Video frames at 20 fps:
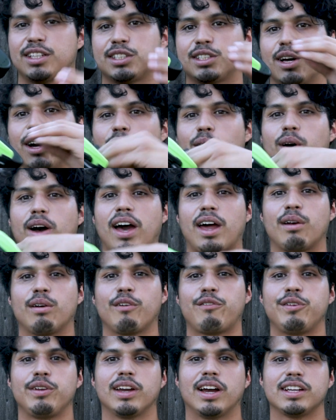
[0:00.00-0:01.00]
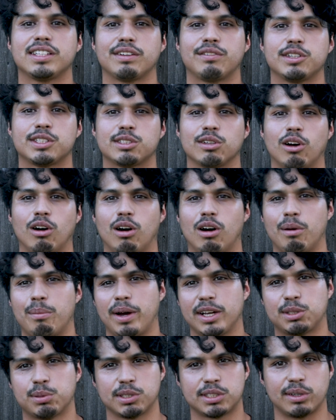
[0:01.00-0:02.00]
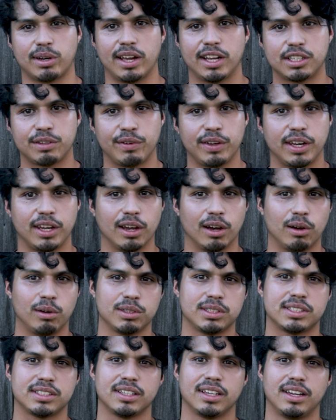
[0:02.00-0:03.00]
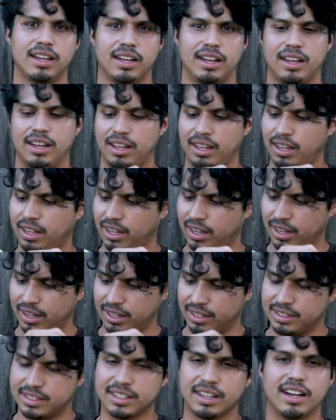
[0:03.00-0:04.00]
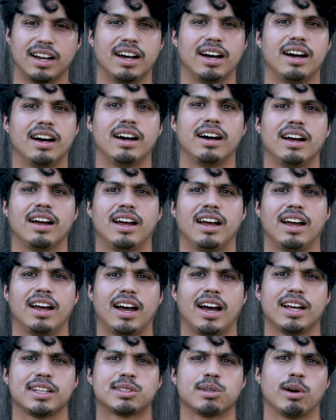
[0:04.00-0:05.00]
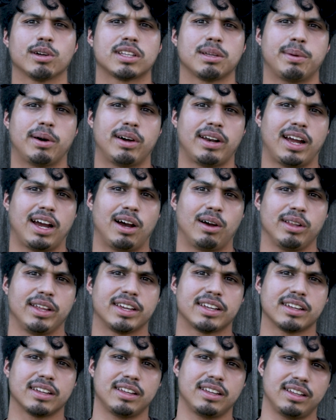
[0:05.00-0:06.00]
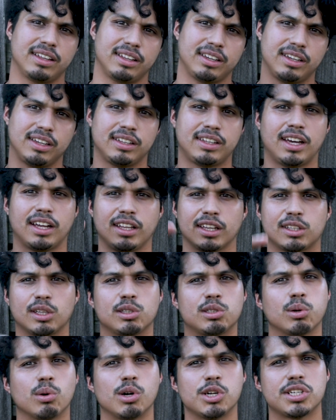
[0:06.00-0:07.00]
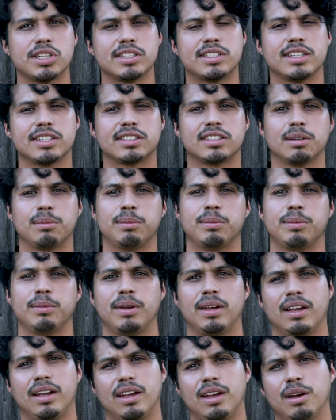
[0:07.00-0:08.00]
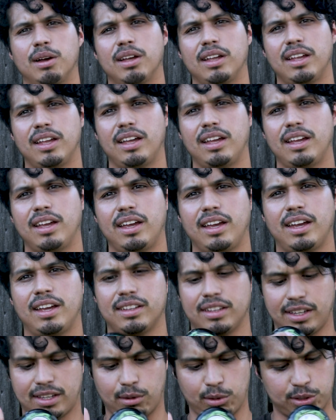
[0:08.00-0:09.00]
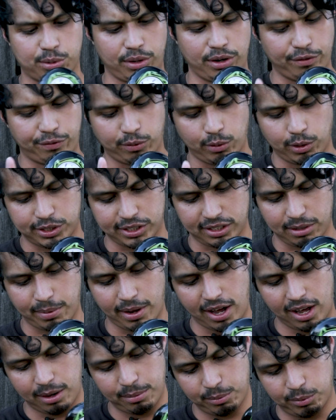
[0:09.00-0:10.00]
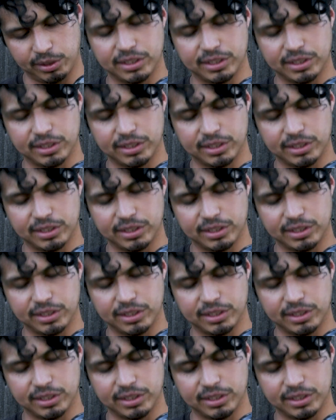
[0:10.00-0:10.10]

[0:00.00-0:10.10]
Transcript: So I don't know if you guys ever saw my Twister Edge videos, and I talked about how like they had like the torsion system and like it was reinforced on the bottom.